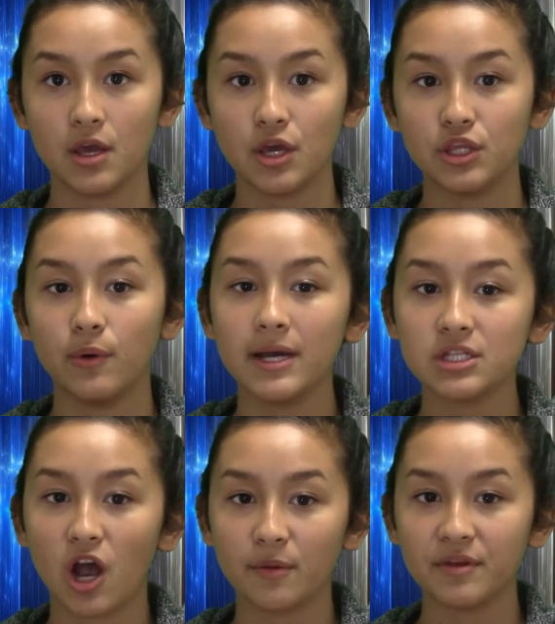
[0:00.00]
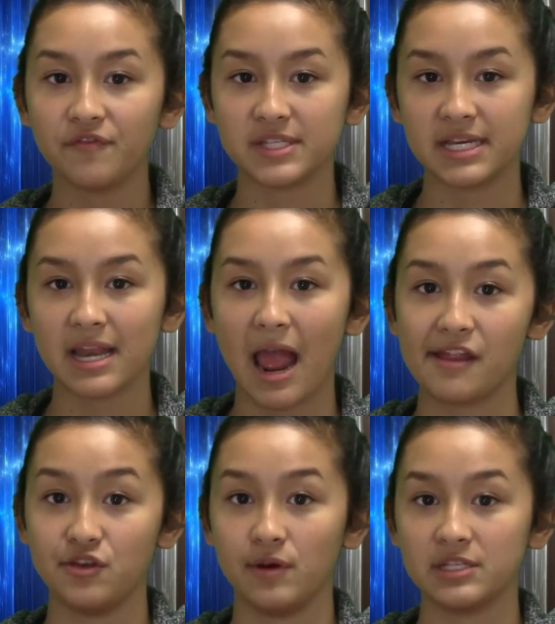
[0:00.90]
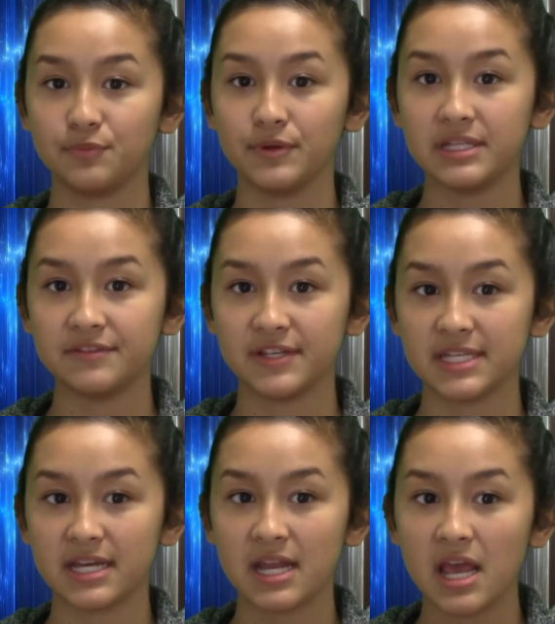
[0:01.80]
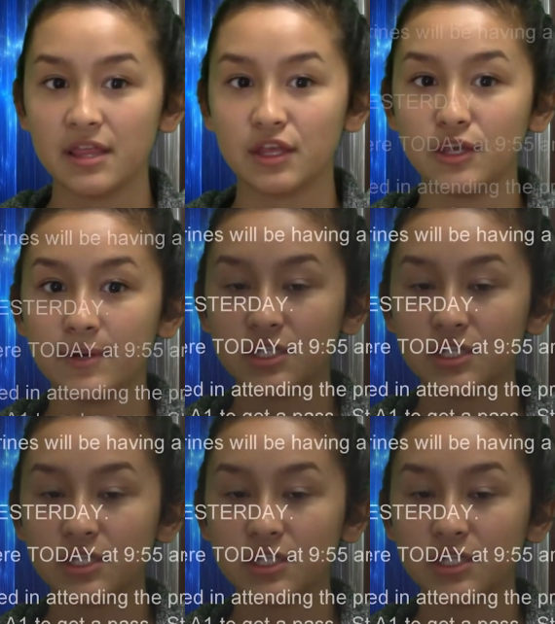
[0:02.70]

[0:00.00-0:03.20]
U S Army visit and U S Marines visit. The U S